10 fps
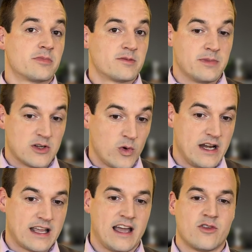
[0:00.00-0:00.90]
between
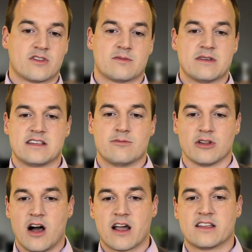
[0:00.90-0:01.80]
accounts, missing
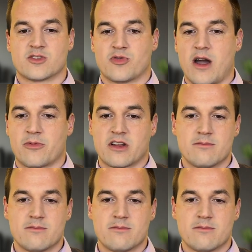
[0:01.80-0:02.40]
belongings or property,